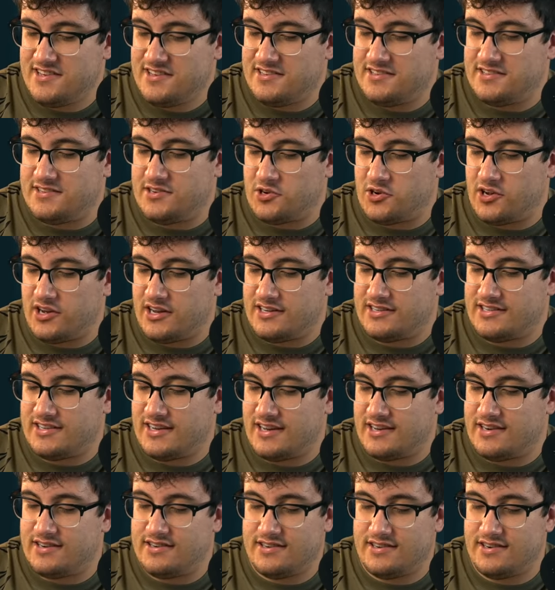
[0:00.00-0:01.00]
Zero out of
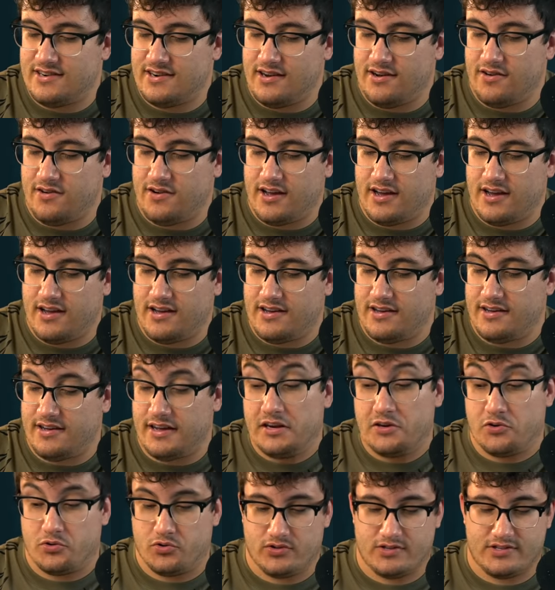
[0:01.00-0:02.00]
ten? Yeah. Okay,
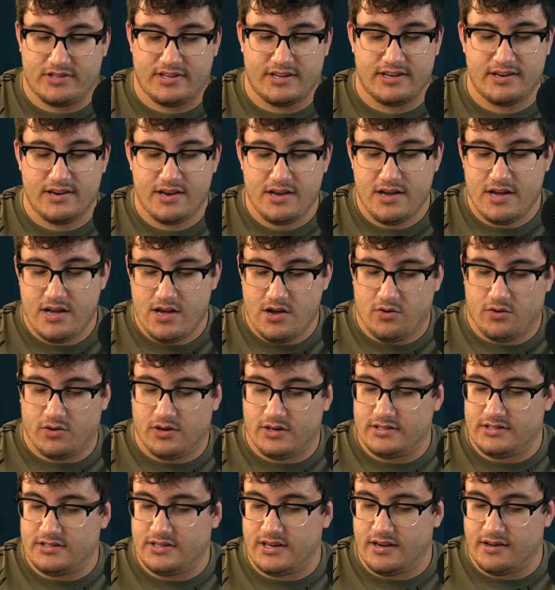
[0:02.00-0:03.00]
interesting. Well,
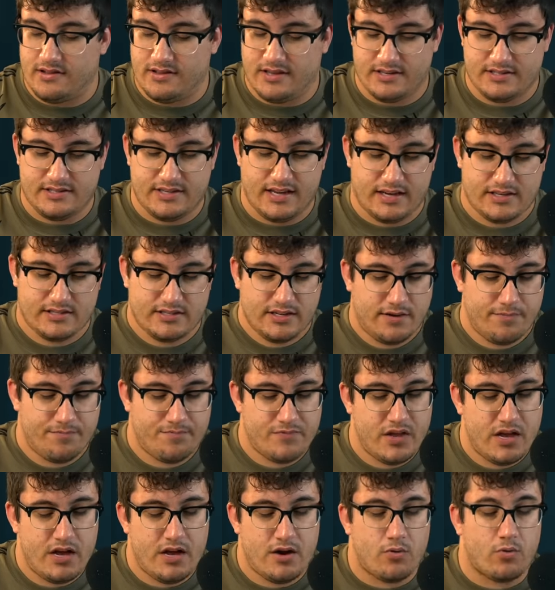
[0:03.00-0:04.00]
let's see how that stacks
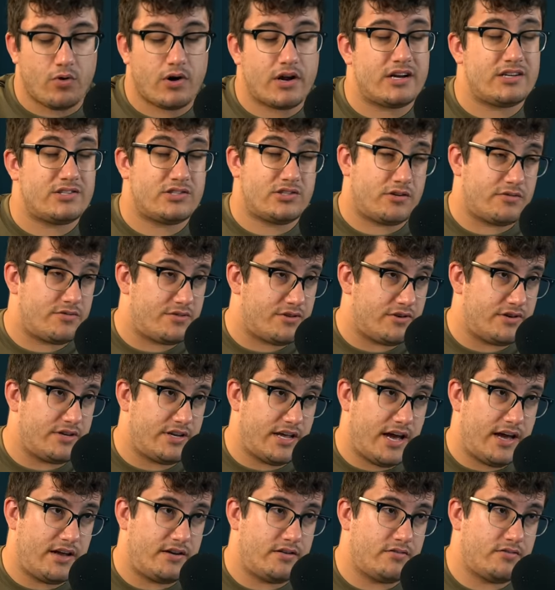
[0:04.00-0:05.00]
up. We're going to start with your
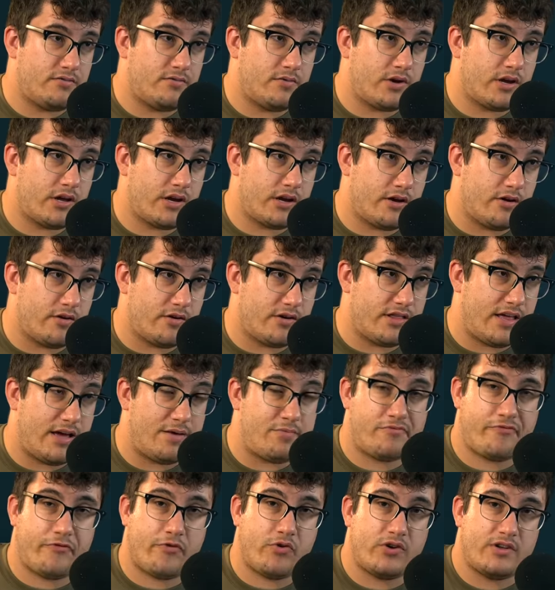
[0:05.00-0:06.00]
debt. We're going to go into that.
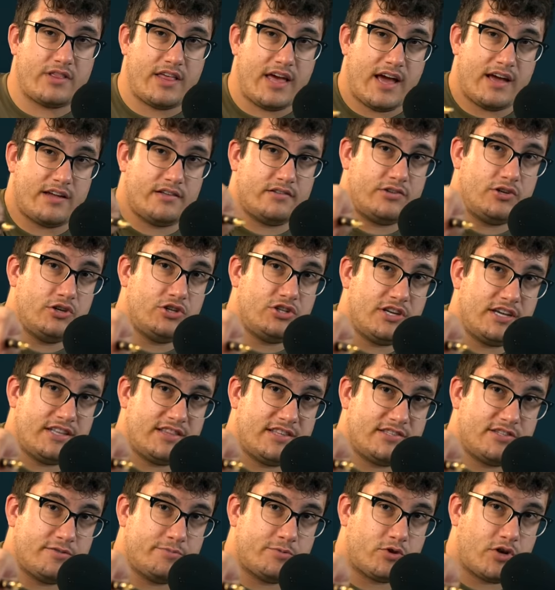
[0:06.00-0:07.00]
Before that, you should hit
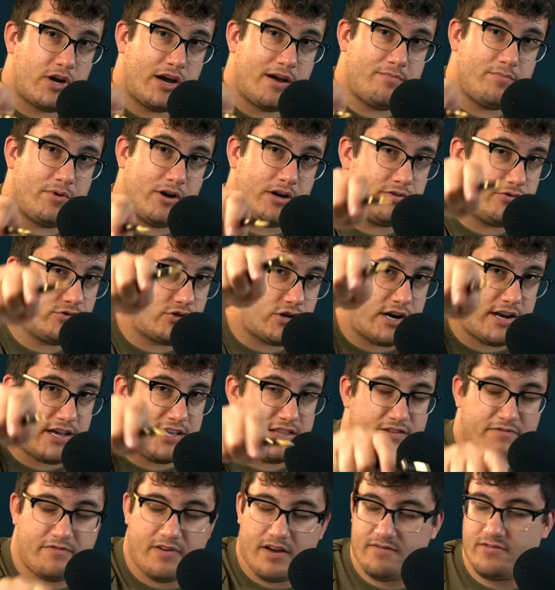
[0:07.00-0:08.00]
the subscribe button. I'm trying to
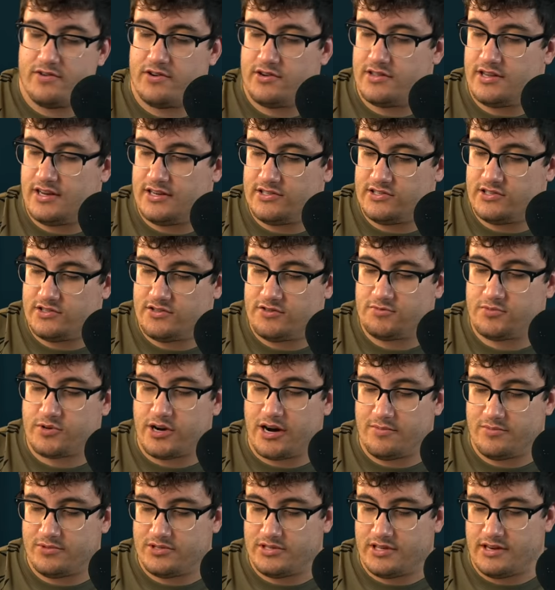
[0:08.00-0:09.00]
get to five hundred thousand
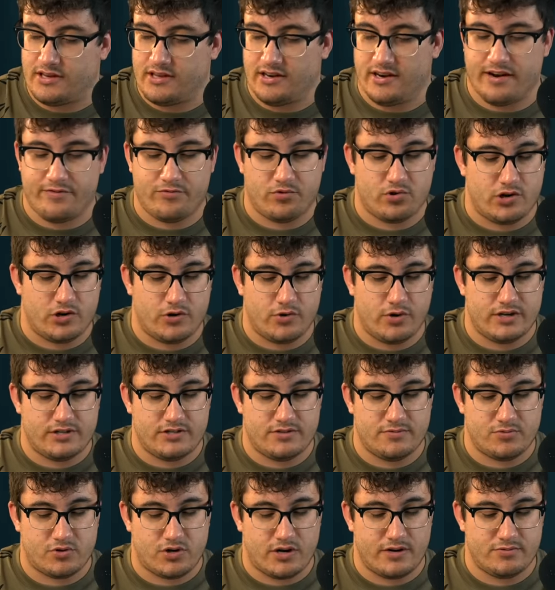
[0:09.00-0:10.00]
subscribers. Thank you to everyone who has
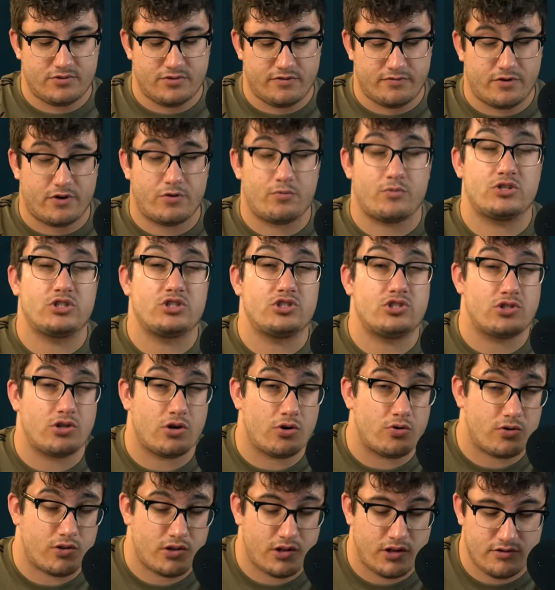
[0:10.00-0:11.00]
subscribed so far. We're
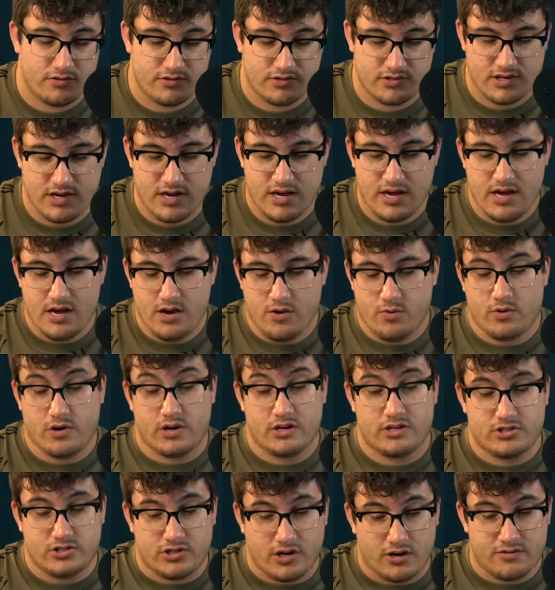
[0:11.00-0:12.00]
so close. We're
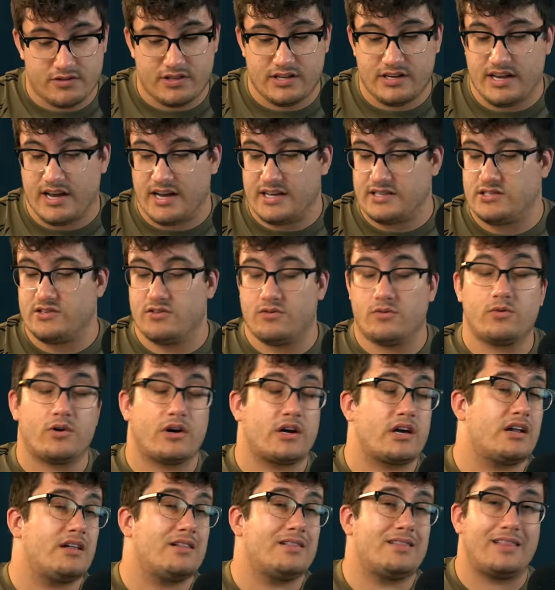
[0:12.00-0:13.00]
going to start with the debts. We're
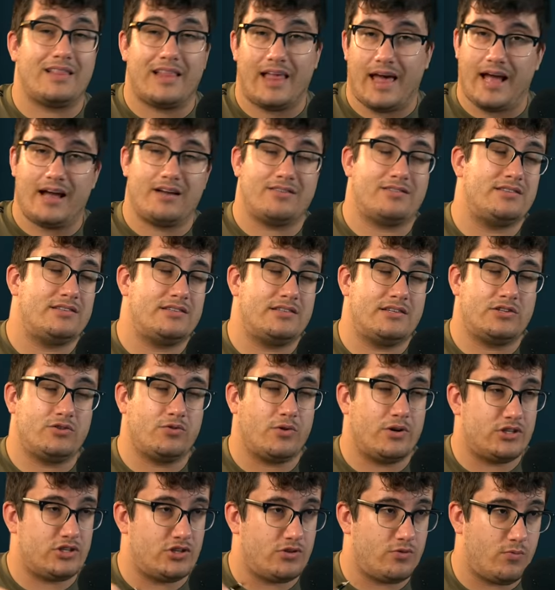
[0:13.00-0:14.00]
going to lay out the
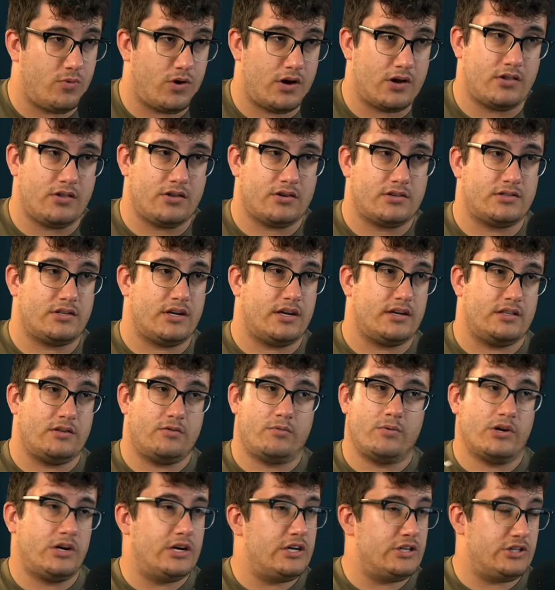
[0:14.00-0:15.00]
situation, what it looks like. Then
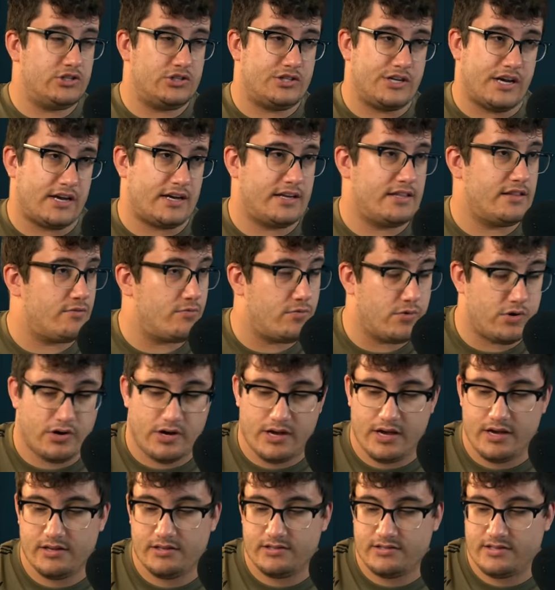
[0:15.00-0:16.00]
we'll hit your checking. Then we'll
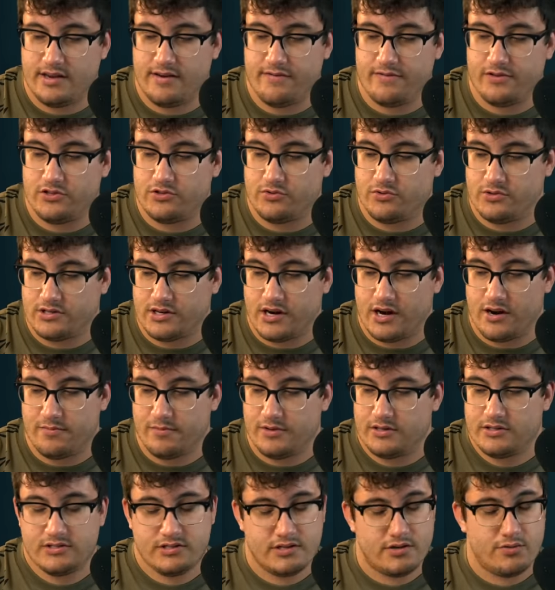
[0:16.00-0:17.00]
hit savings,
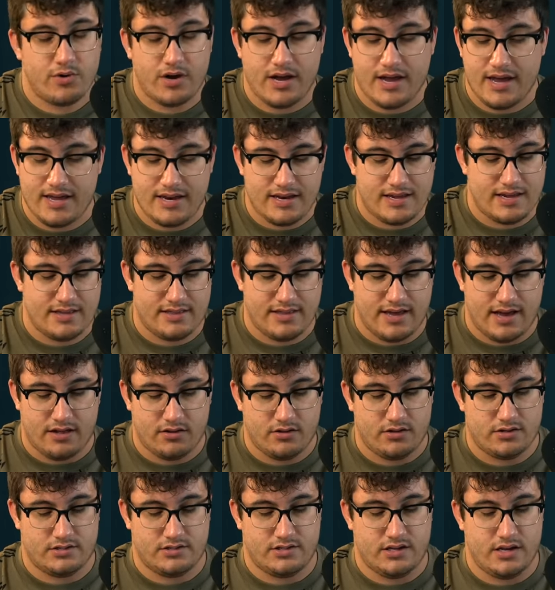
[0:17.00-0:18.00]
retirement, see what any of that
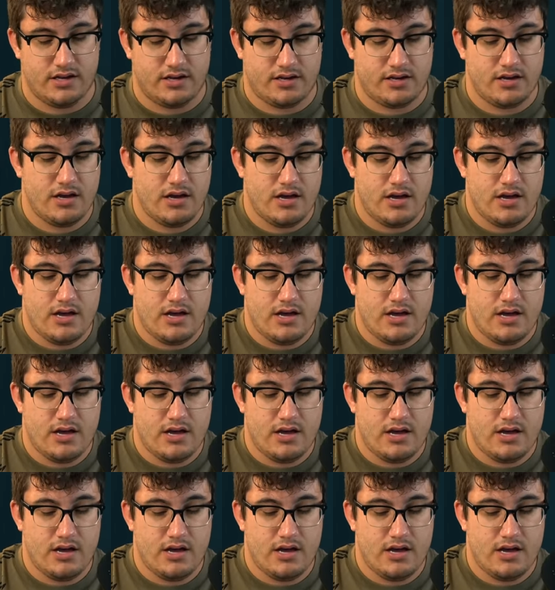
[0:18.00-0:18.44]
looks like.